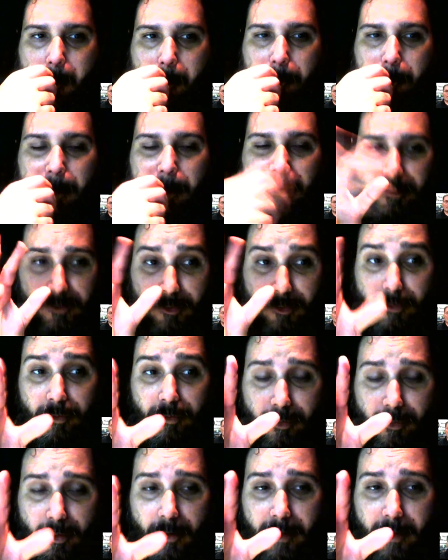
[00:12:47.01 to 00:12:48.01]
but
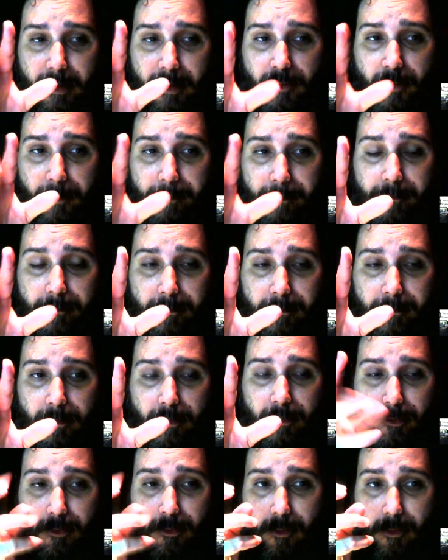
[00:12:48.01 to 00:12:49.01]
you know that
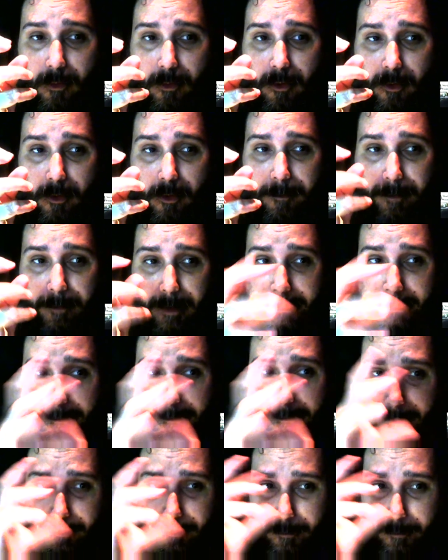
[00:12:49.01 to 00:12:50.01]
your
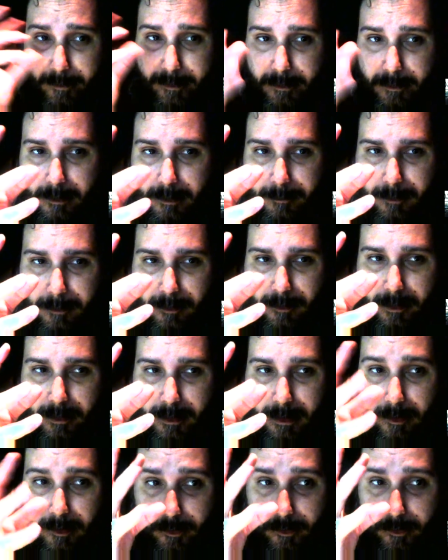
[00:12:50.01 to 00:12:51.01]
placement within the
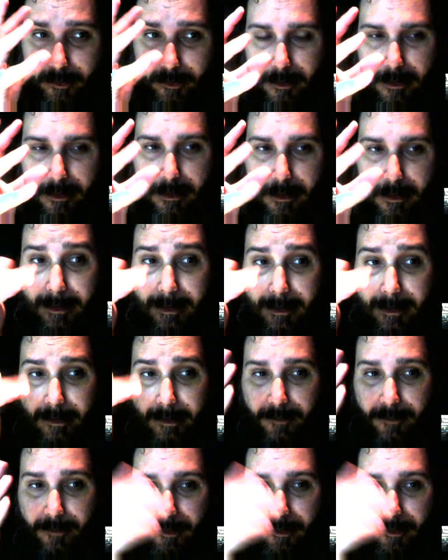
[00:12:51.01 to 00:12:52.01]
community
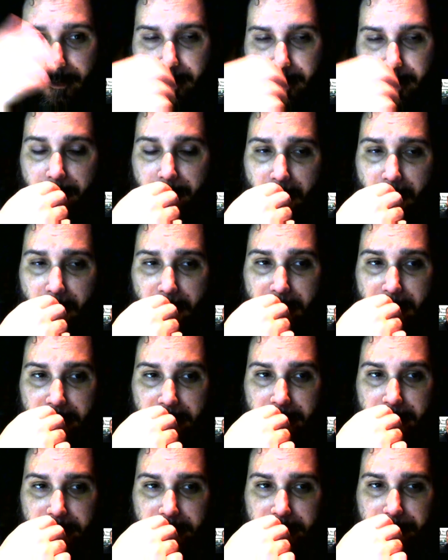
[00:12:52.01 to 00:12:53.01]
is very
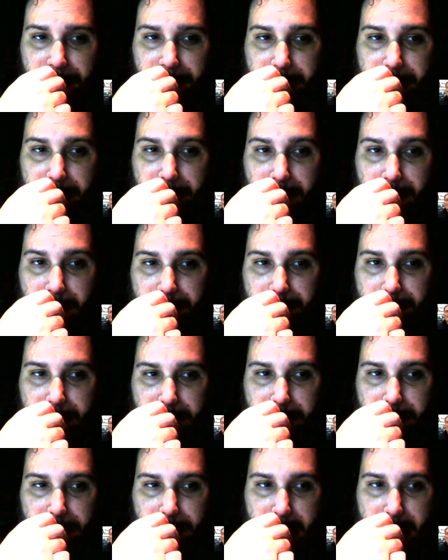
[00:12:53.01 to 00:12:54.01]
important to people.
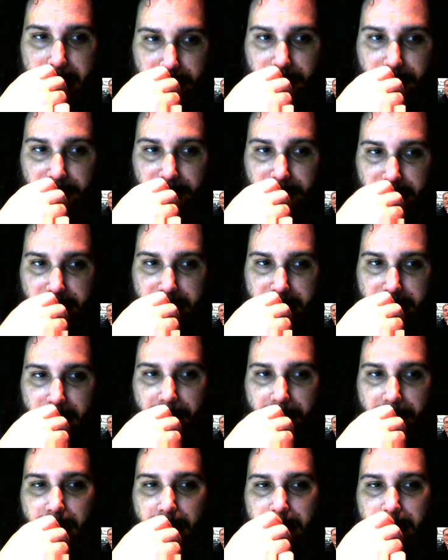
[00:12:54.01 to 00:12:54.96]
Yeah, you see that, right?